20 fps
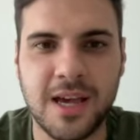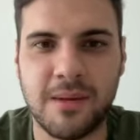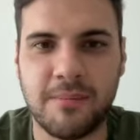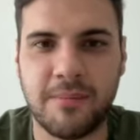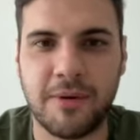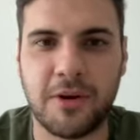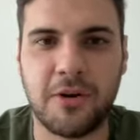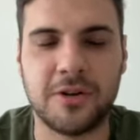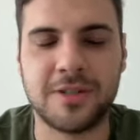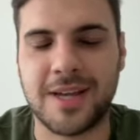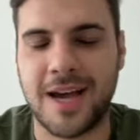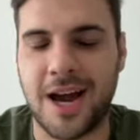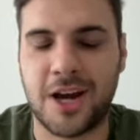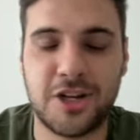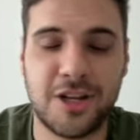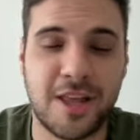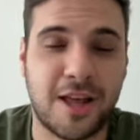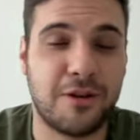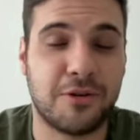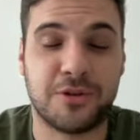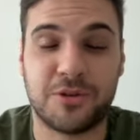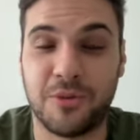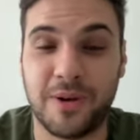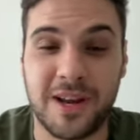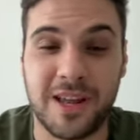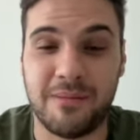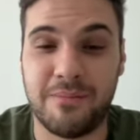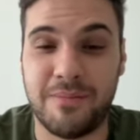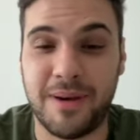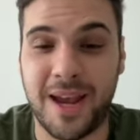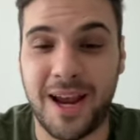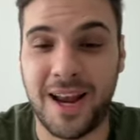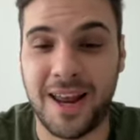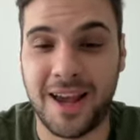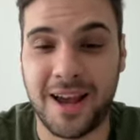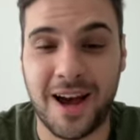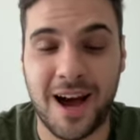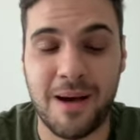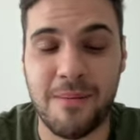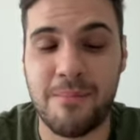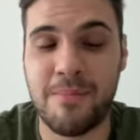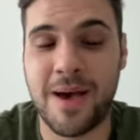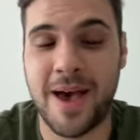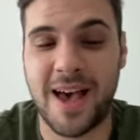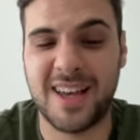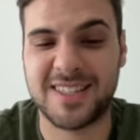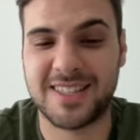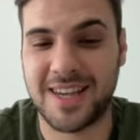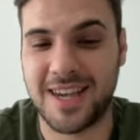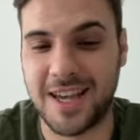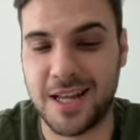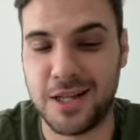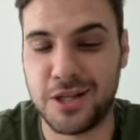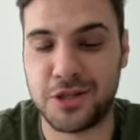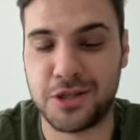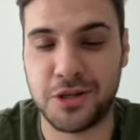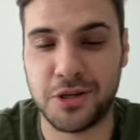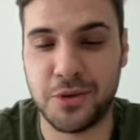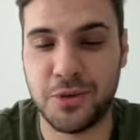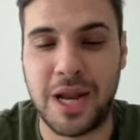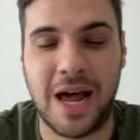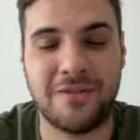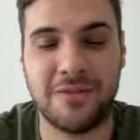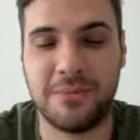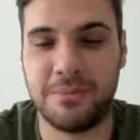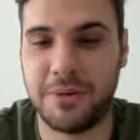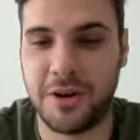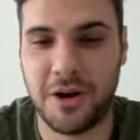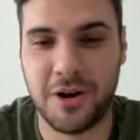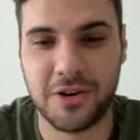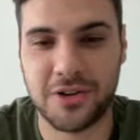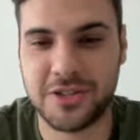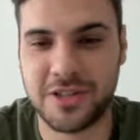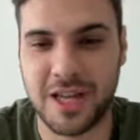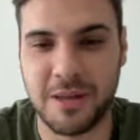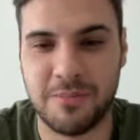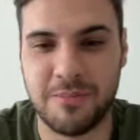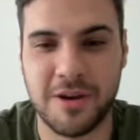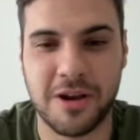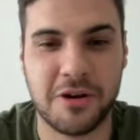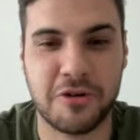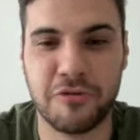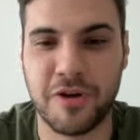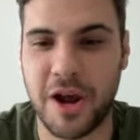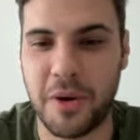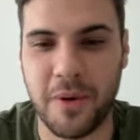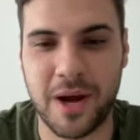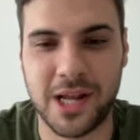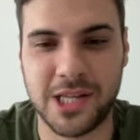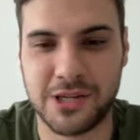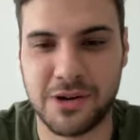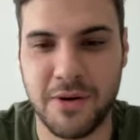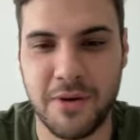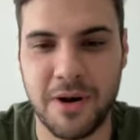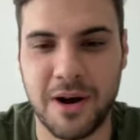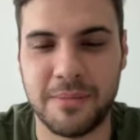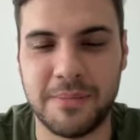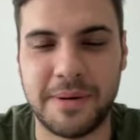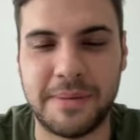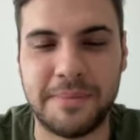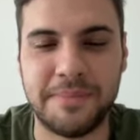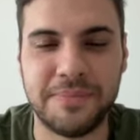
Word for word: Because actually, that looks really appealing. I bet as kids you'd have a blast. It'd be a great way to grow up.